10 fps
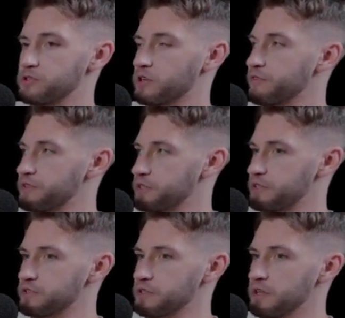
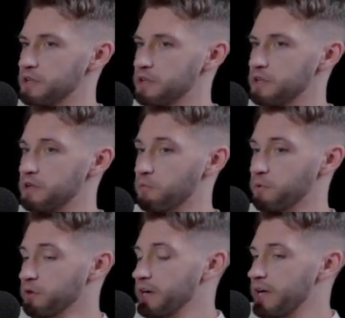services,
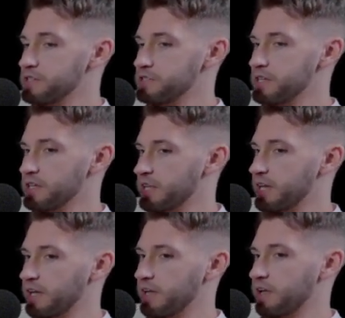when you're an agency,
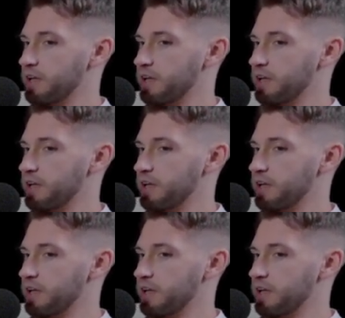like,